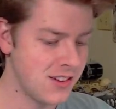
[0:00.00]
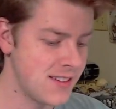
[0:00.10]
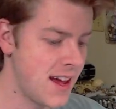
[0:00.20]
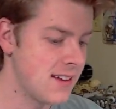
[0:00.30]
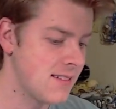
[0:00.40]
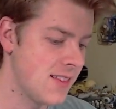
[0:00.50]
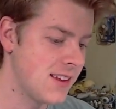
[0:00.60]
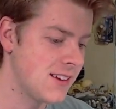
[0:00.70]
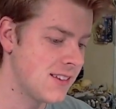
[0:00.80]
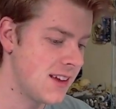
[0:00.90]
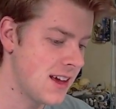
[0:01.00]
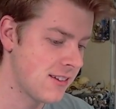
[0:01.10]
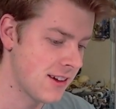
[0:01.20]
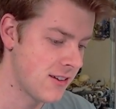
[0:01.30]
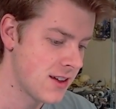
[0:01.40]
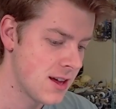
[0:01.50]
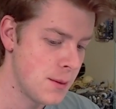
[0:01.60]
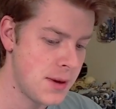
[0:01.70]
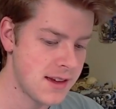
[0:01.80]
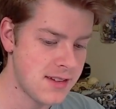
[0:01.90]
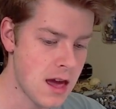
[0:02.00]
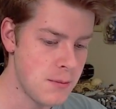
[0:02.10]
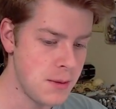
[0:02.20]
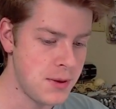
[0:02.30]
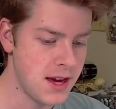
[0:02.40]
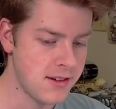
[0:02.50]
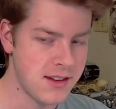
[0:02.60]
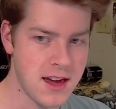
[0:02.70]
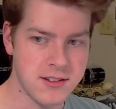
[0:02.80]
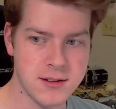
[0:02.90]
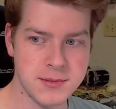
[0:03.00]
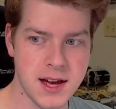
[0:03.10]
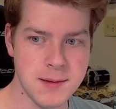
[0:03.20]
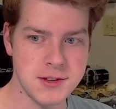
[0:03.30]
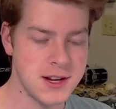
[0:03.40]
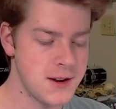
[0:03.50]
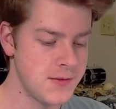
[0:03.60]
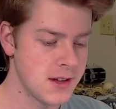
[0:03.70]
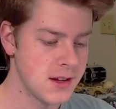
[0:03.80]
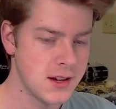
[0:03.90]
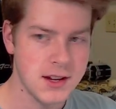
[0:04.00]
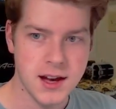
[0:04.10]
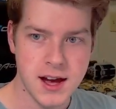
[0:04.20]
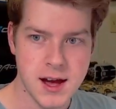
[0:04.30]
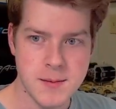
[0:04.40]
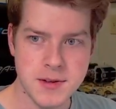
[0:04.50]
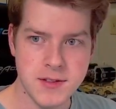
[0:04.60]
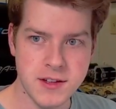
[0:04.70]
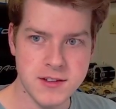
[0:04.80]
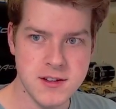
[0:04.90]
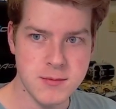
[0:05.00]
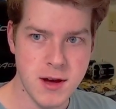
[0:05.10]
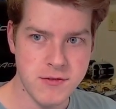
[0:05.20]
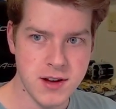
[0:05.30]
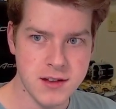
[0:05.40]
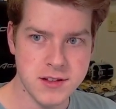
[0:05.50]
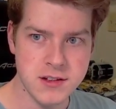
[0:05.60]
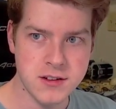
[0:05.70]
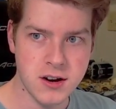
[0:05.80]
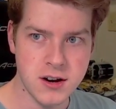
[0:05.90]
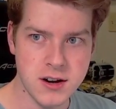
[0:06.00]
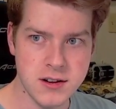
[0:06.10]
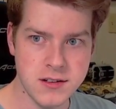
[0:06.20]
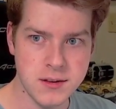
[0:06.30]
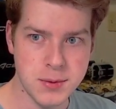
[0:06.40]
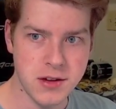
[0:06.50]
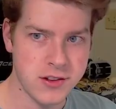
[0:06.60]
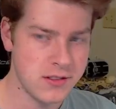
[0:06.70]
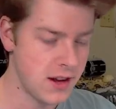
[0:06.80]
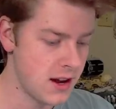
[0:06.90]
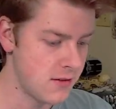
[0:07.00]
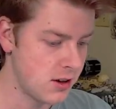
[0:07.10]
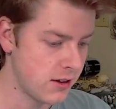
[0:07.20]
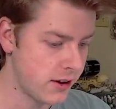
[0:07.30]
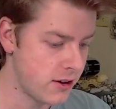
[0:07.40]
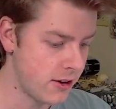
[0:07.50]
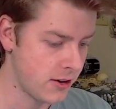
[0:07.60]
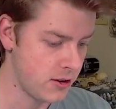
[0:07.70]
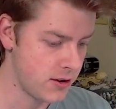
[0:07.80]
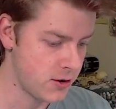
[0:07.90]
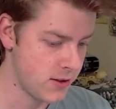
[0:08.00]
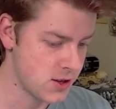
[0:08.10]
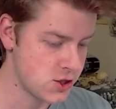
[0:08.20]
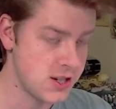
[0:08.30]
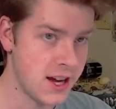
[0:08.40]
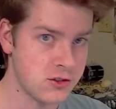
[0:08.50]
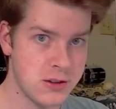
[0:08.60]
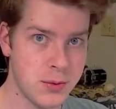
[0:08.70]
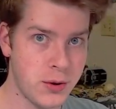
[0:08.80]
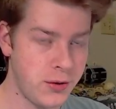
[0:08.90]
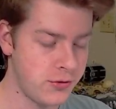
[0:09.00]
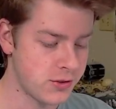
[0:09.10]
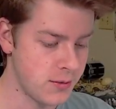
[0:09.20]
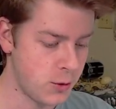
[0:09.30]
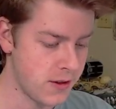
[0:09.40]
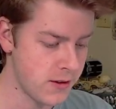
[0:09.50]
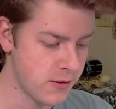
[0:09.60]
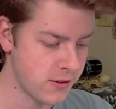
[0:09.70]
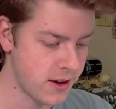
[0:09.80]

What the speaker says: a 10 at the end of the day, so PSA be PSA sometimes, you know. This is my fiance's card. It's a PSA 10 Galarian Articuno that she actually pulled from one of those